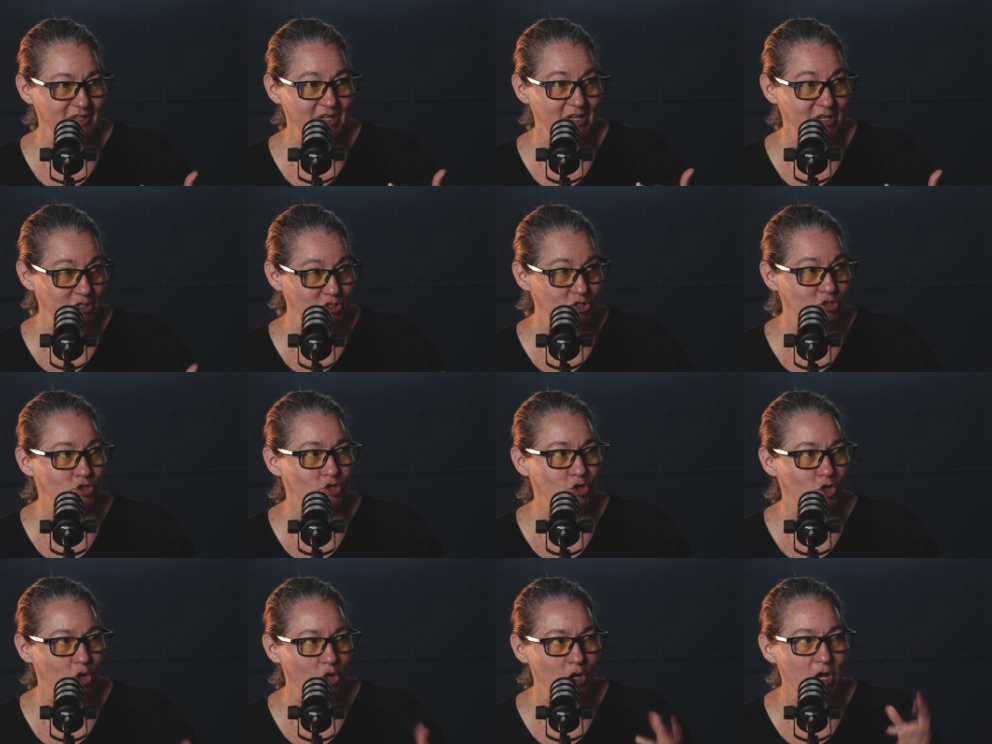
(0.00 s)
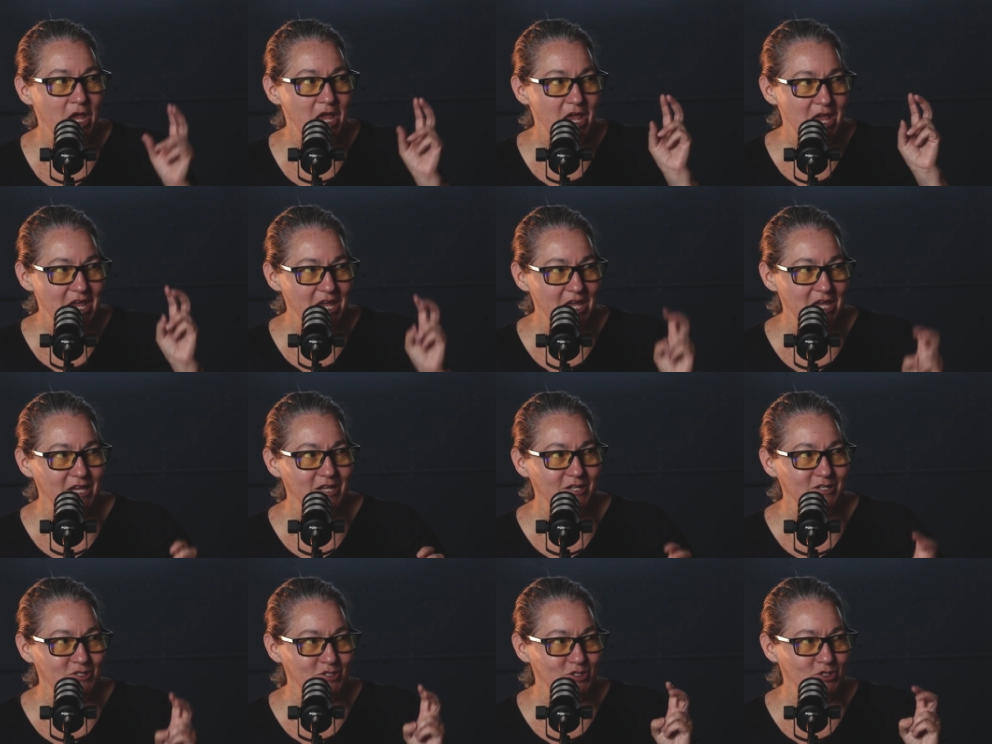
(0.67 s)
in
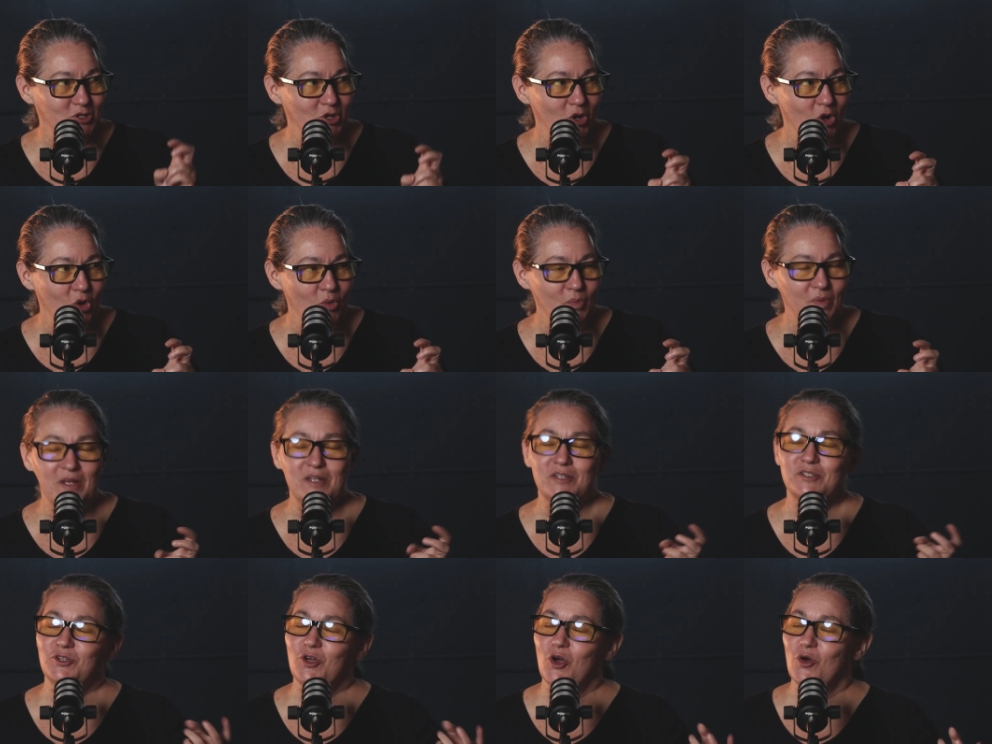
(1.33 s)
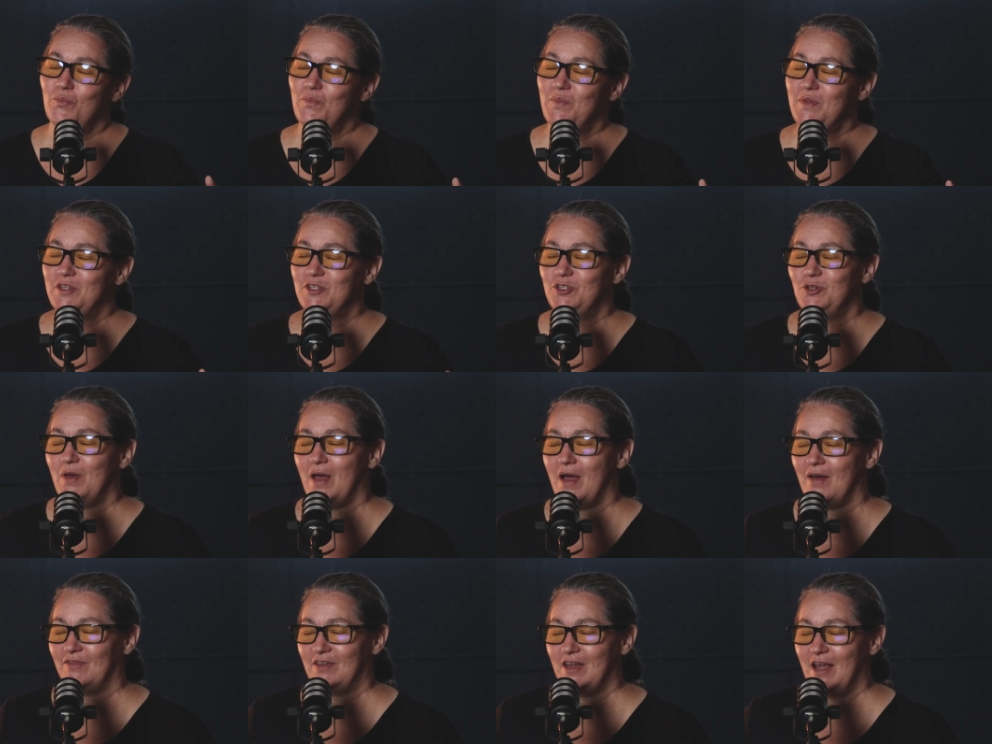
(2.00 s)
scope. In scope means
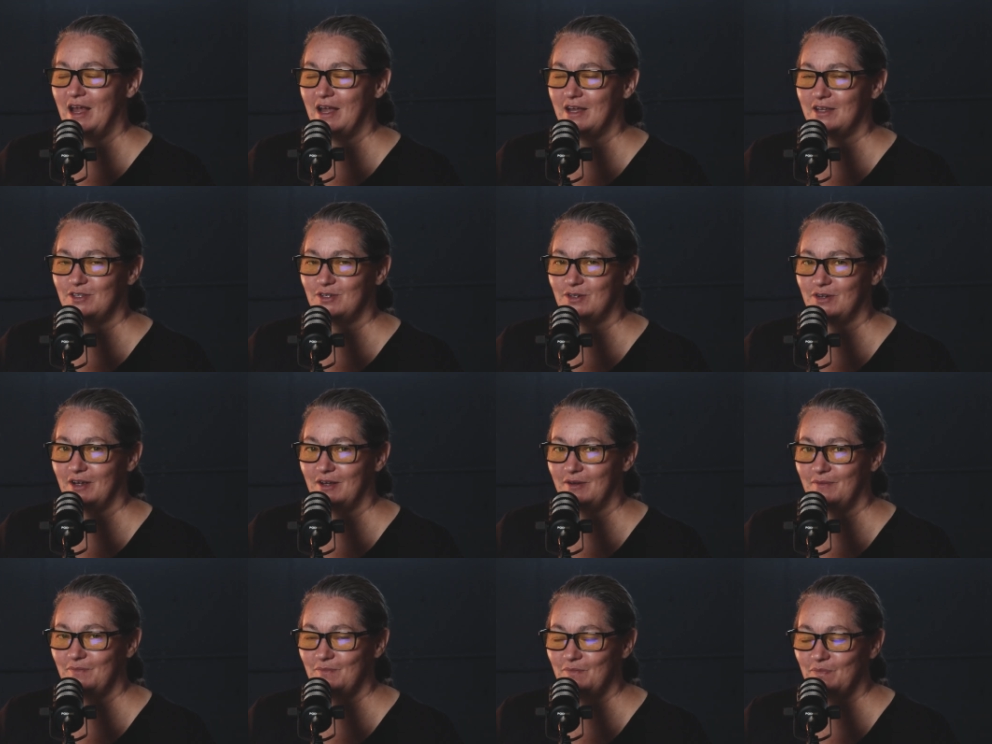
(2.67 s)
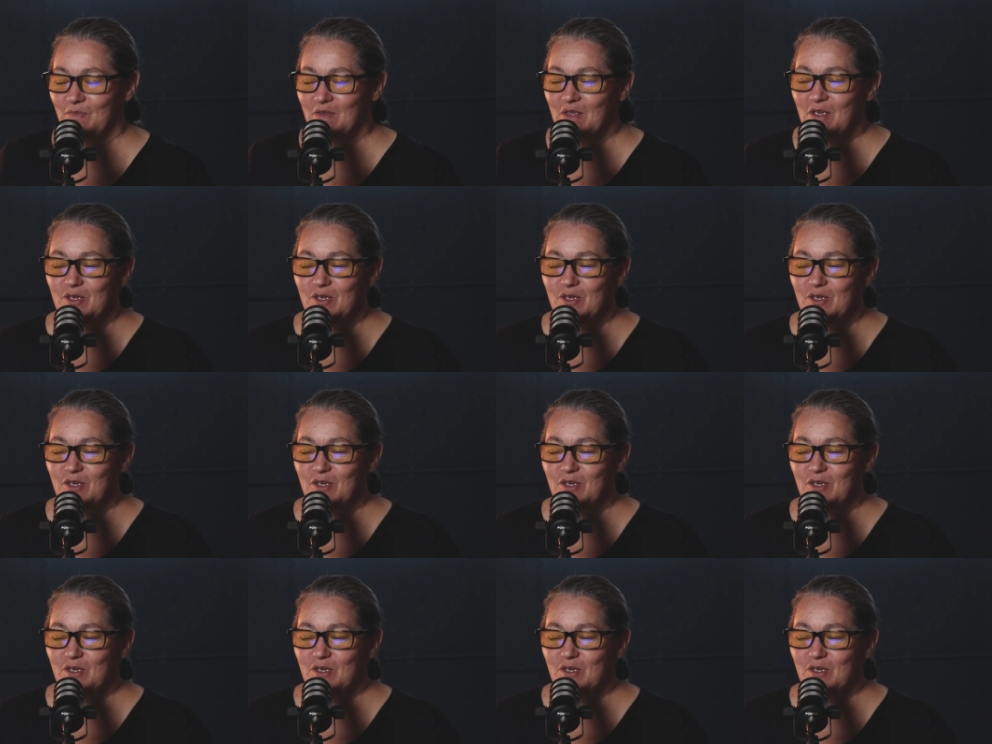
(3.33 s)
you have to answer it.